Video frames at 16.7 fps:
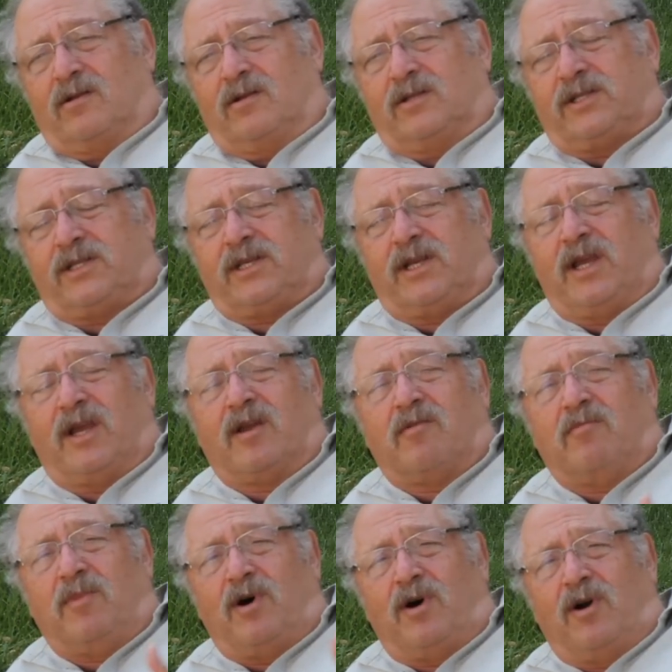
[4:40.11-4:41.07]
Seeing
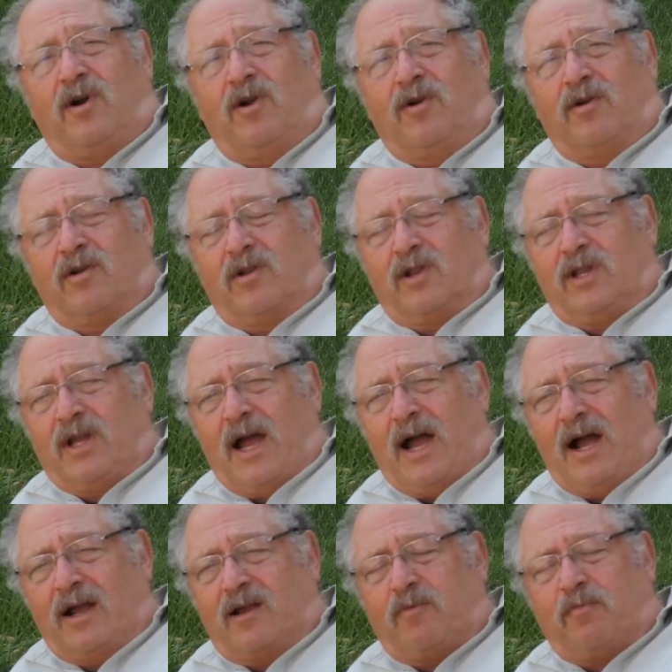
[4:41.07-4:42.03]
more
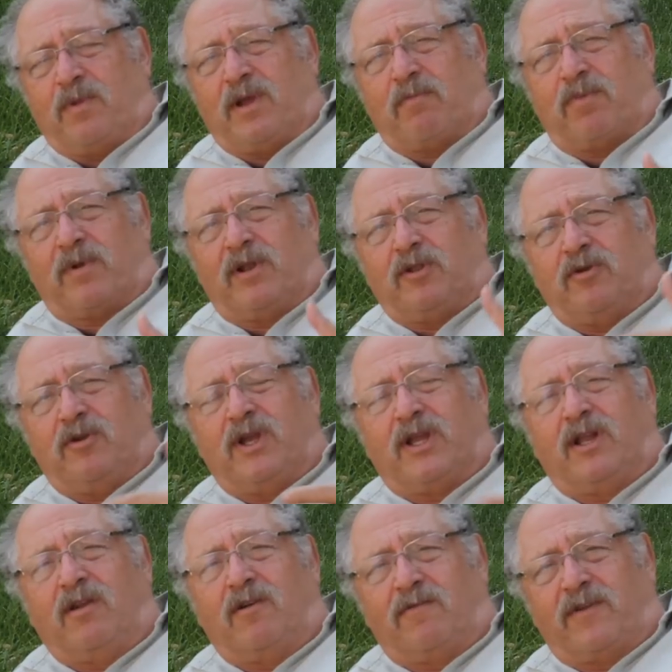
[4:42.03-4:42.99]
young people doing
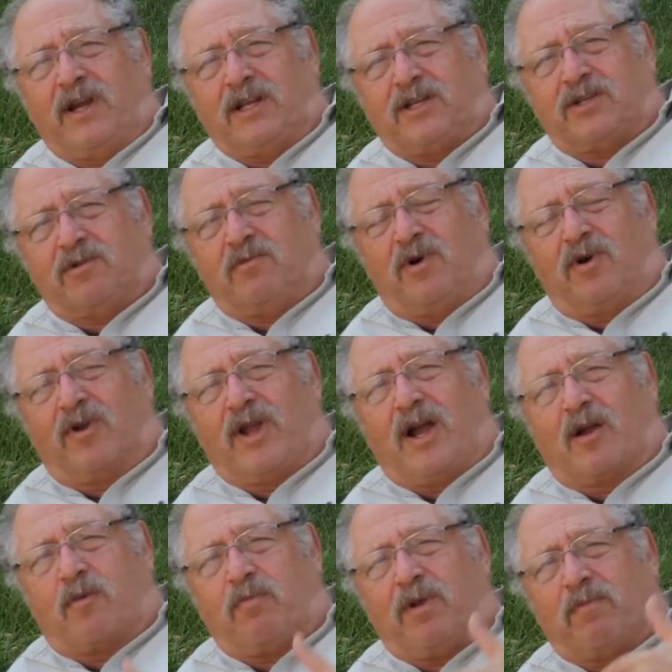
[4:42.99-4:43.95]
innovation, more
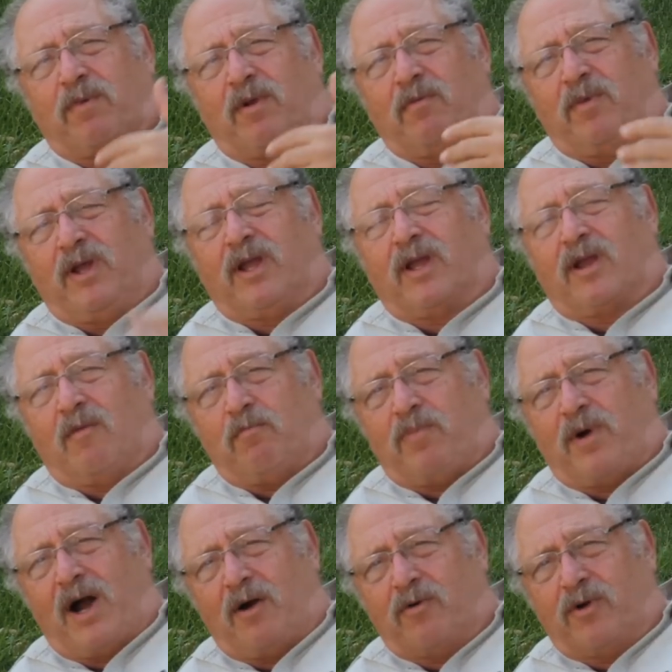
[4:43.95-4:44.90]
young people being
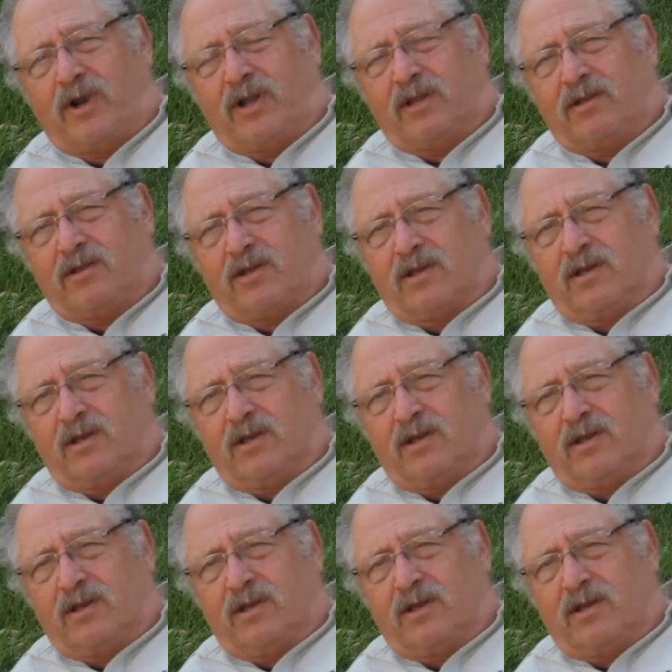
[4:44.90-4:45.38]
empowered,